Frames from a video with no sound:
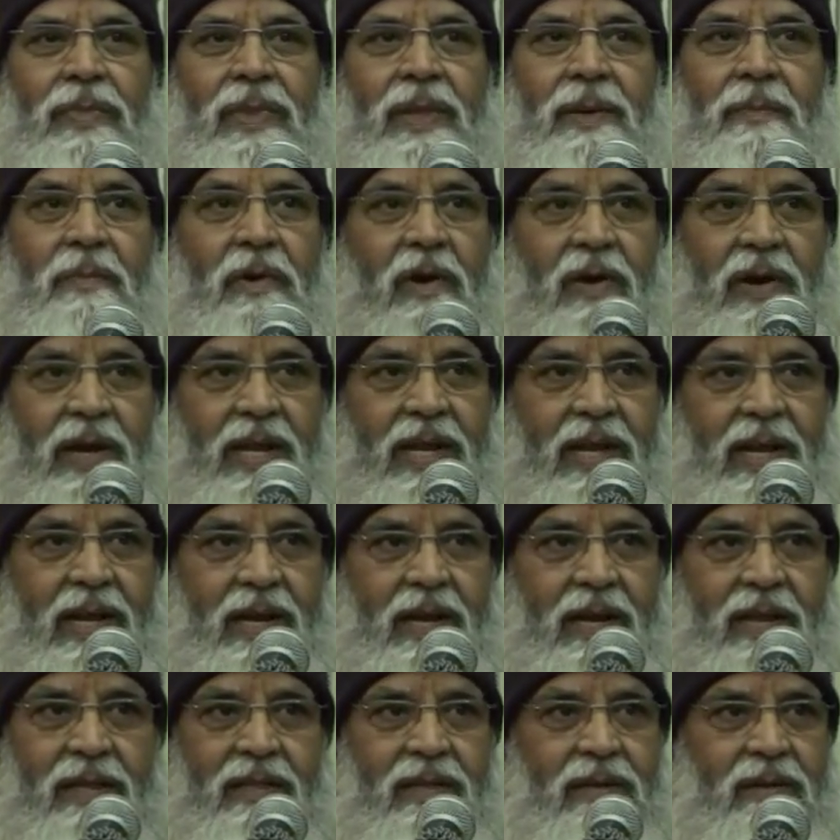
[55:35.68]
The body
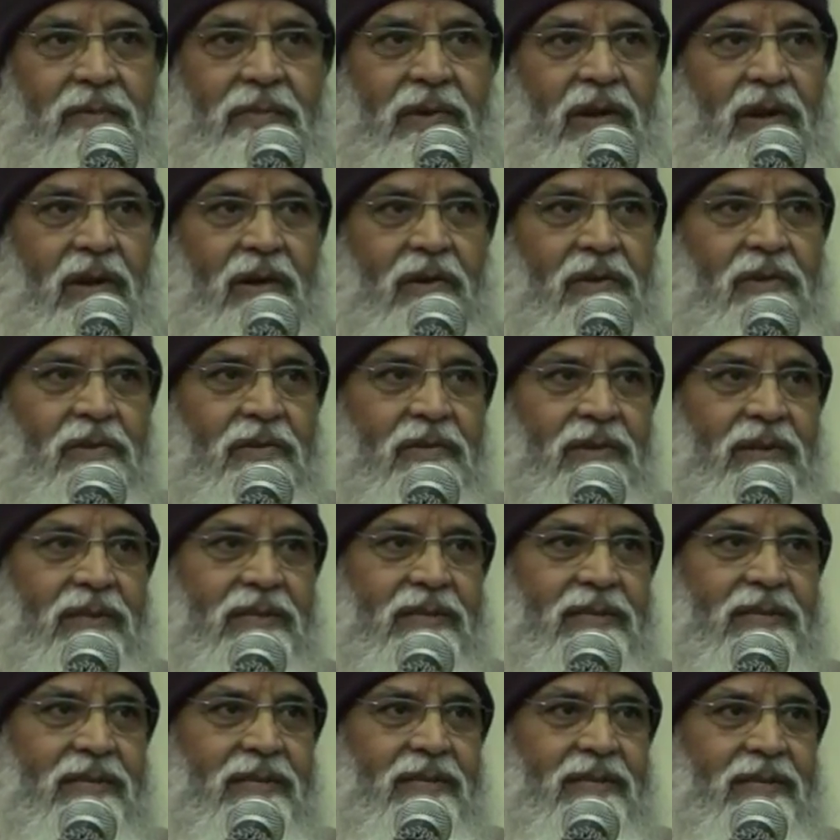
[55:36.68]
doesn't belong to
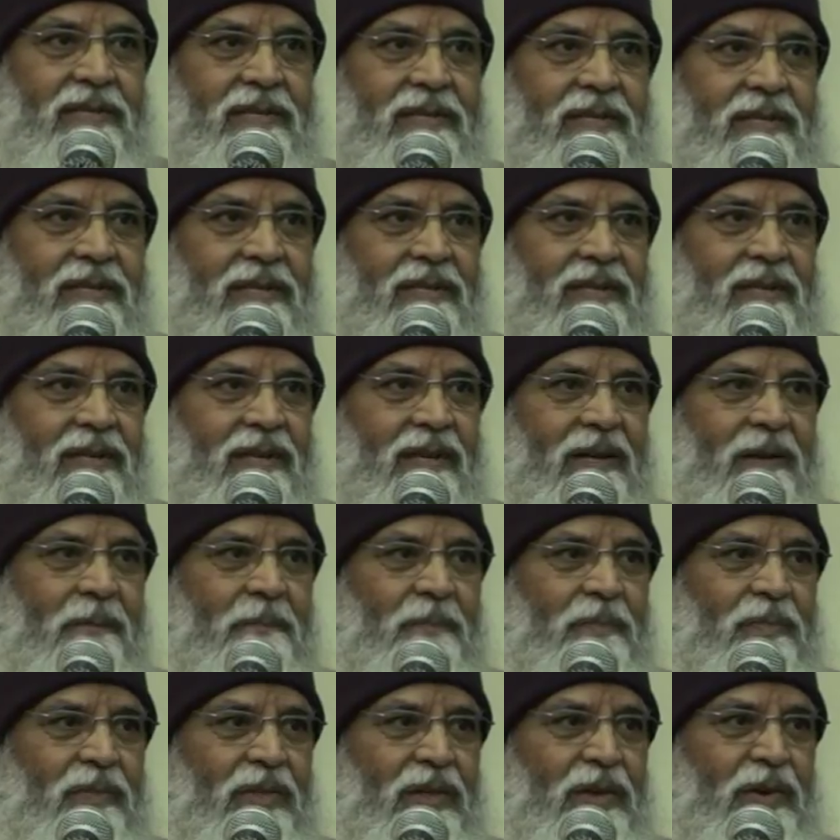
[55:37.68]
us.
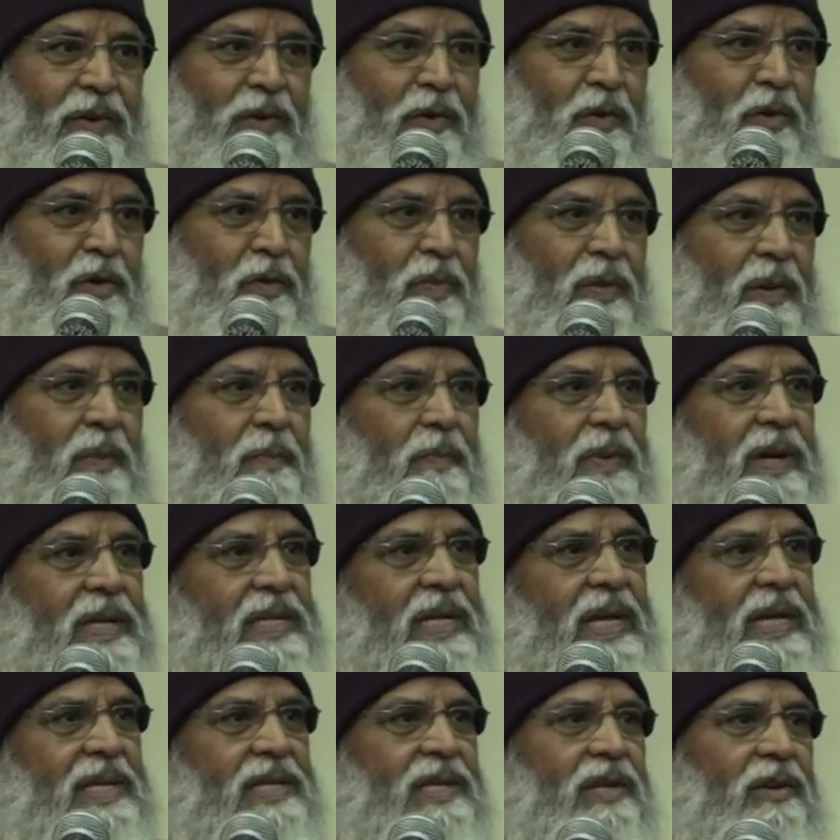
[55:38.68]
Don't be
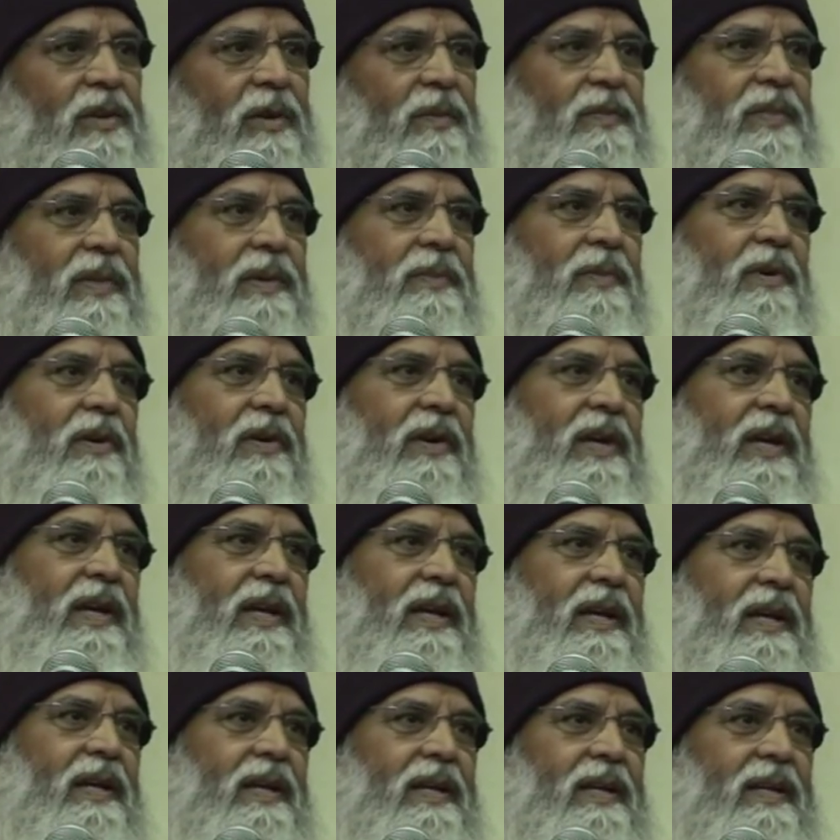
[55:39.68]
possessive of the
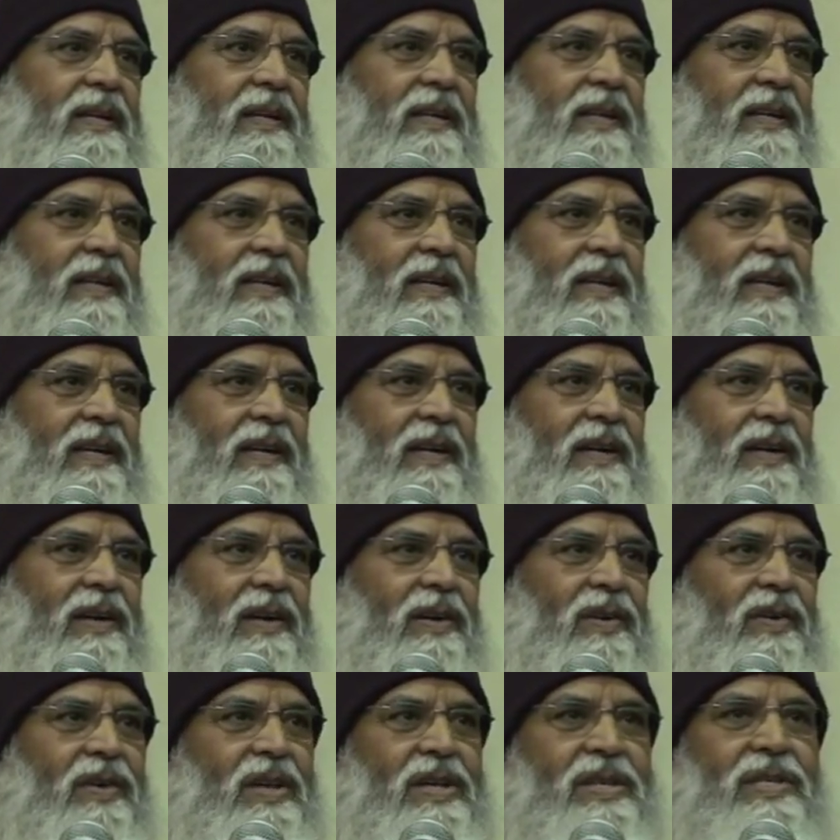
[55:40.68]
body.
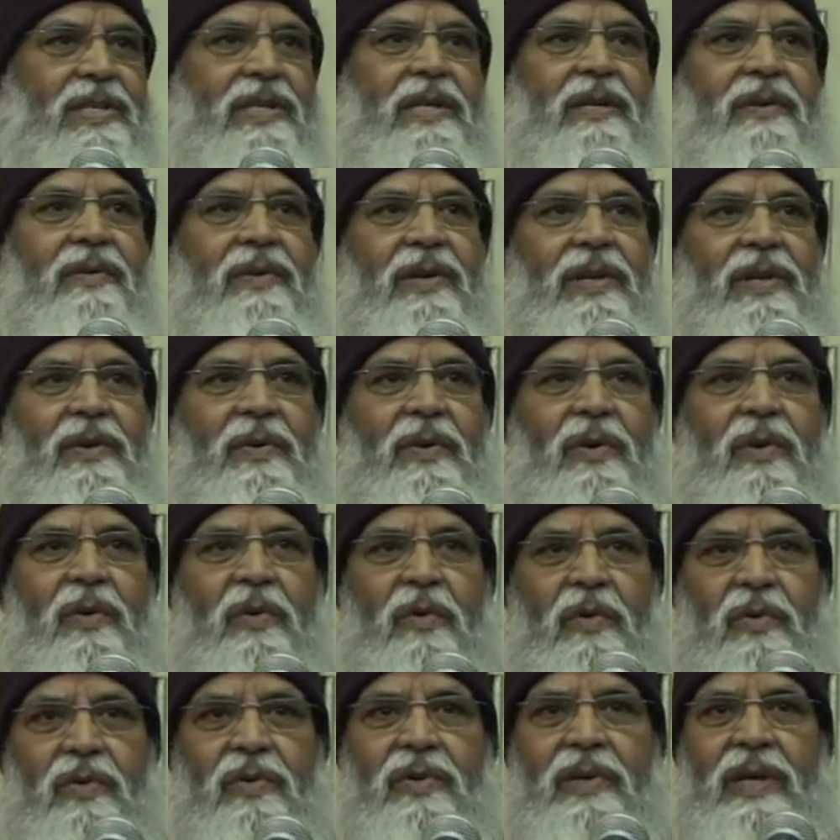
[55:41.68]
Discover your
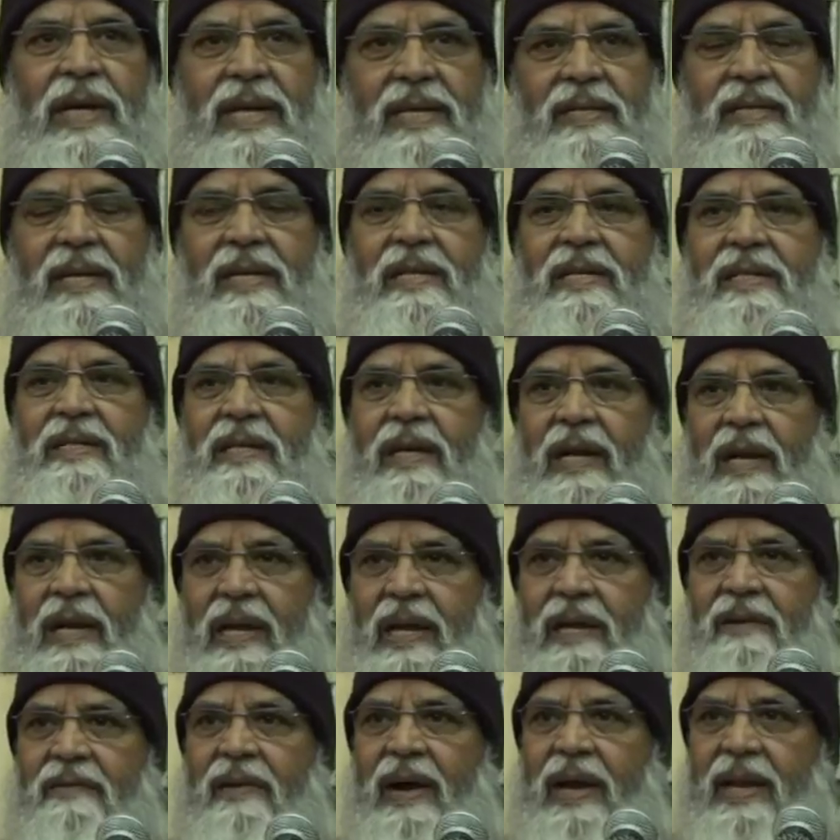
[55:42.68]
own
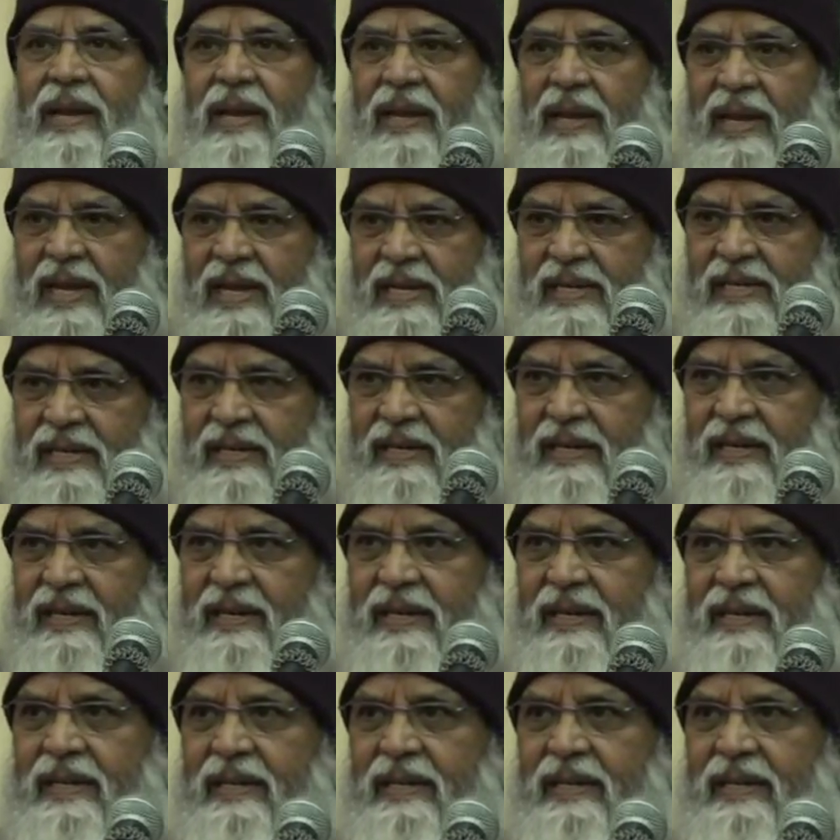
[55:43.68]
essential divine nature.